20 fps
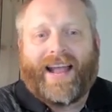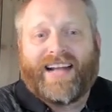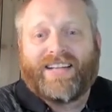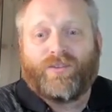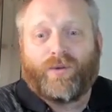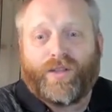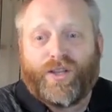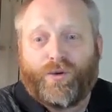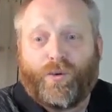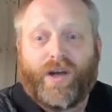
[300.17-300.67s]

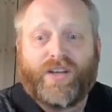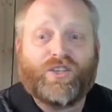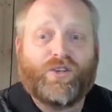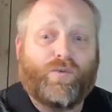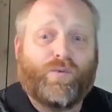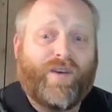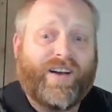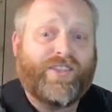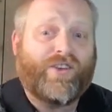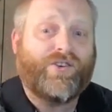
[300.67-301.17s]
answering the
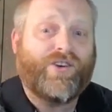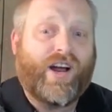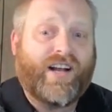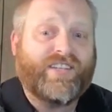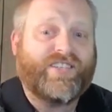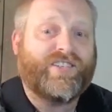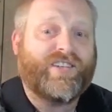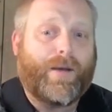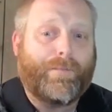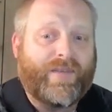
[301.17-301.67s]
question whether or
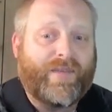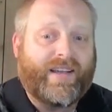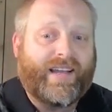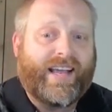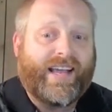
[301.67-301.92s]
not something